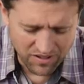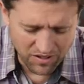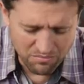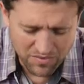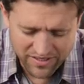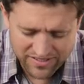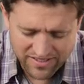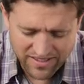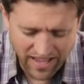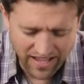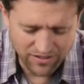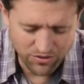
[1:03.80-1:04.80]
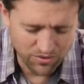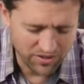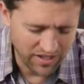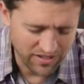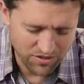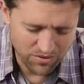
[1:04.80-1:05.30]
amidst that,
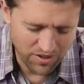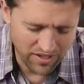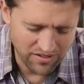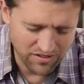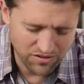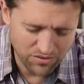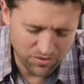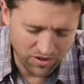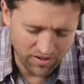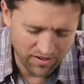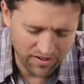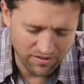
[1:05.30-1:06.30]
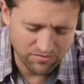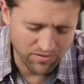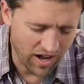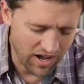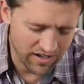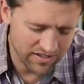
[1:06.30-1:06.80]
Lord, I know that you are a
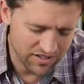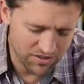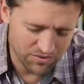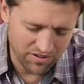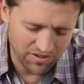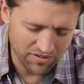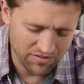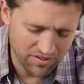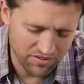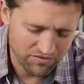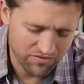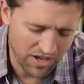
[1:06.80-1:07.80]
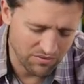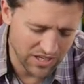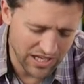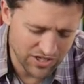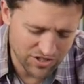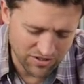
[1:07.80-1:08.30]
rock, you are a, a
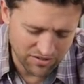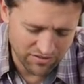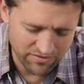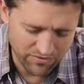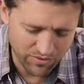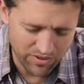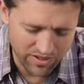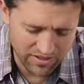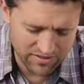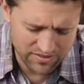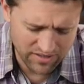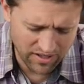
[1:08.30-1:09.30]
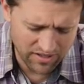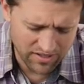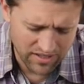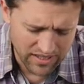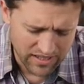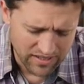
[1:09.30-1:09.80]
foundation for us, God.
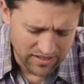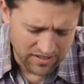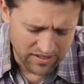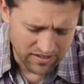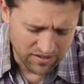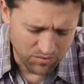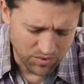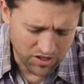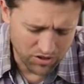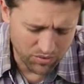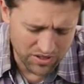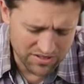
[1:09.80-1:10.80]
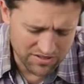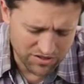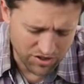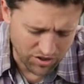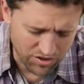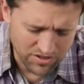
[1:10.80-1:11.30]
Uh, we can always
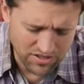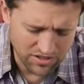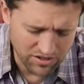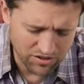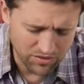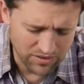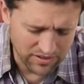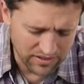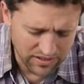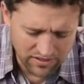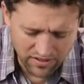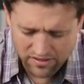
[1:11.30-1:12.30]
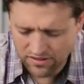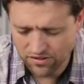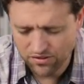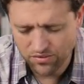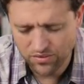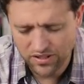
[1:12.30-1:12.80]
turn to you and lean on
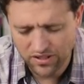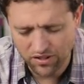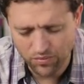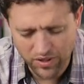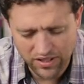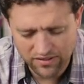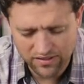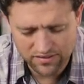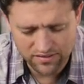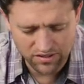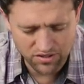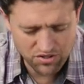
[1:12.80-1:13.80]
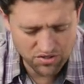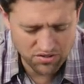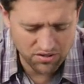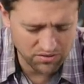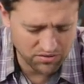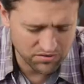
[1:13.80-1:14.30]
you in our weakness and our
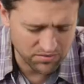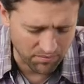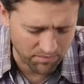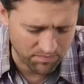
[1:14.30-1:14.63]
struggles.